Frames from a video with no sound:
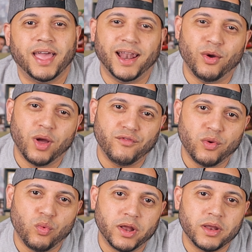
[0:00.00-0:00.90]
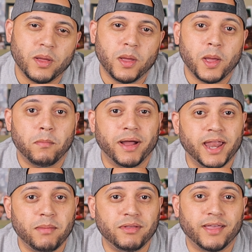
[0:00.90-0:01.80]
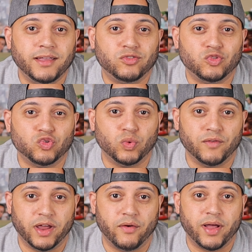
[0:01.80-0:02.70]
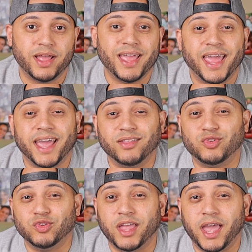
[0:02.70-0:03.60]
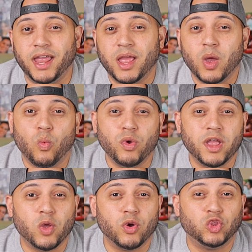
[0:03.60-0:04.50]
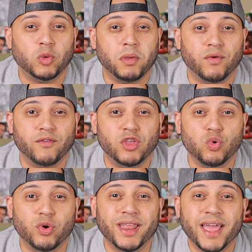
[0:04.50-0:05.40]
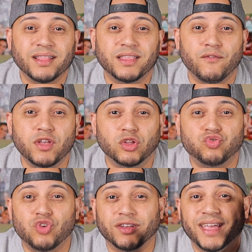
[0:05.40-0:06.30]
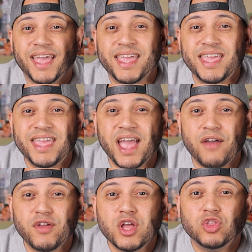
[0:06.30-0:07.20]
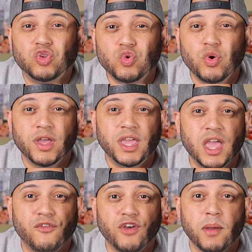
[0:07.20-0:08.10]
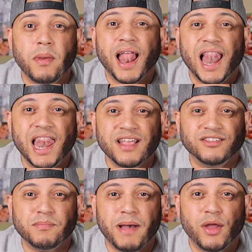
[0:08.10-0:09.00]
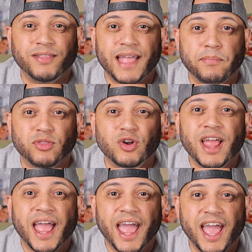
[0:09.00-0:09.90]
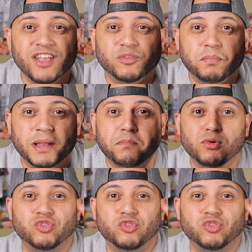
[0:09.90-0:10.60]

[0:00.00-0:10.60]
Hello everyone, my name is Jesus Rivera and today we are going to be reviewing the Viltrox EF-EFM lens mount adapter and speed